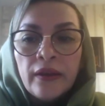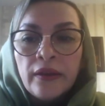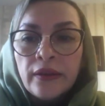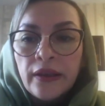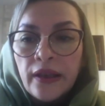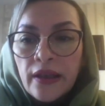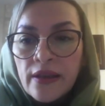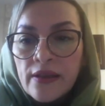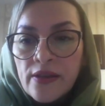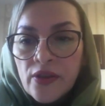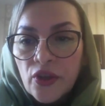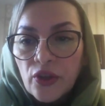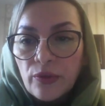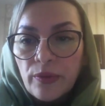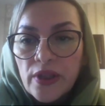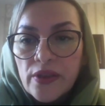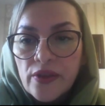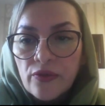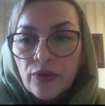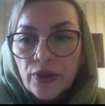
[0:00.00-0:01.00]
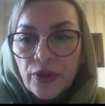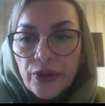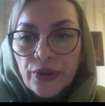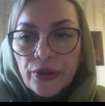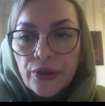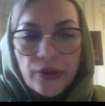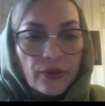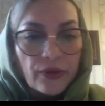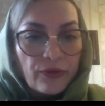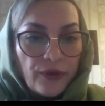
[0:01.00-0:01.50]
The instruments
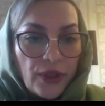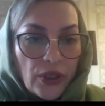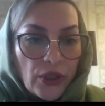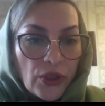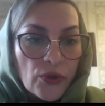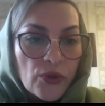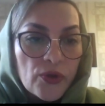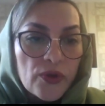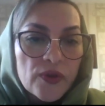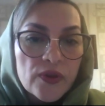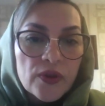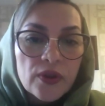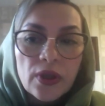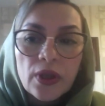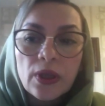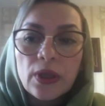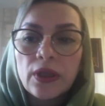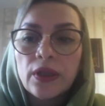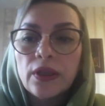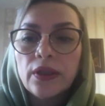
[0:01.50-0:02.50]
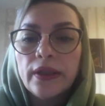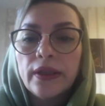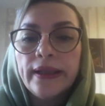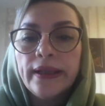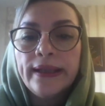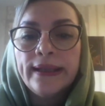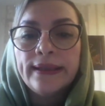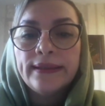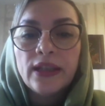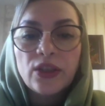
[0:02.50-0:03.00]
we used
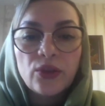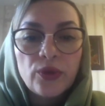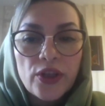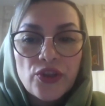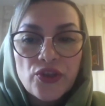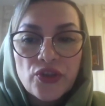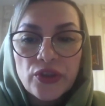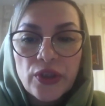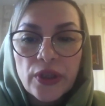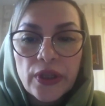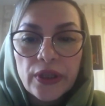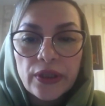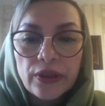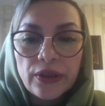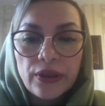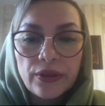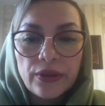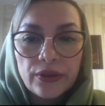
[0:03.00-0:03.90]
the questionnaire